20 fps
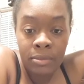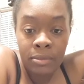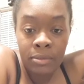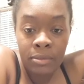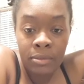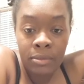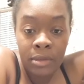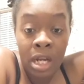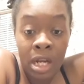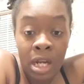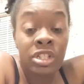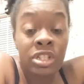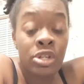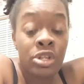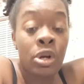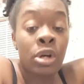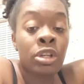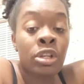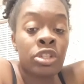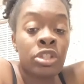Oh, so you're
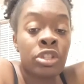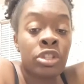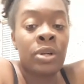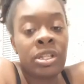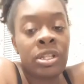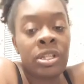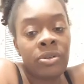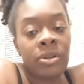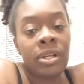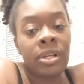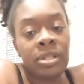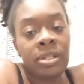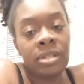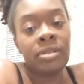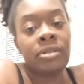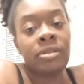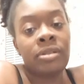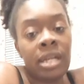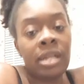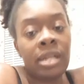only 23.
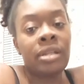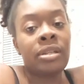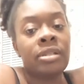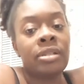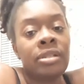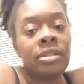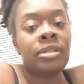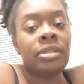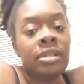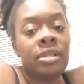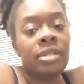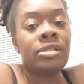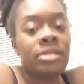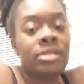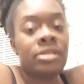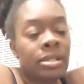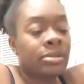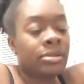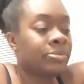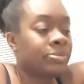Okay.
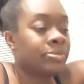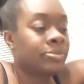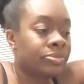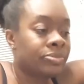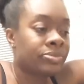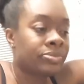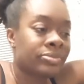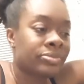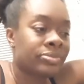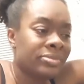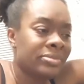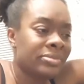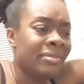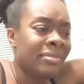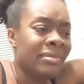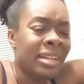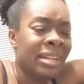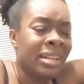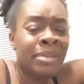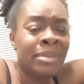So,
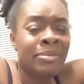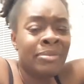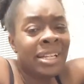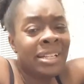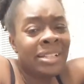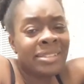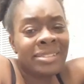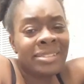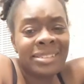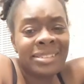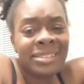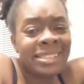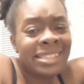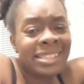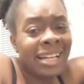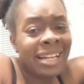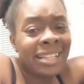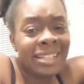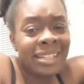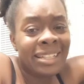I mean,
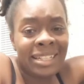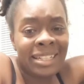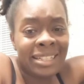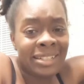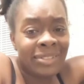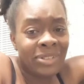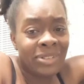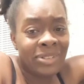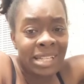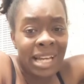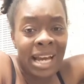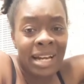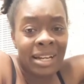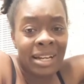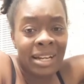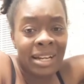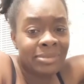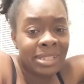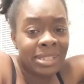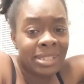y'all are in a different
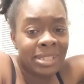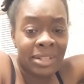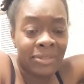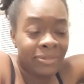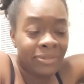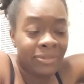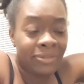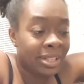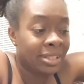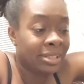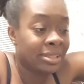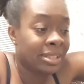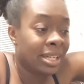time. It's different.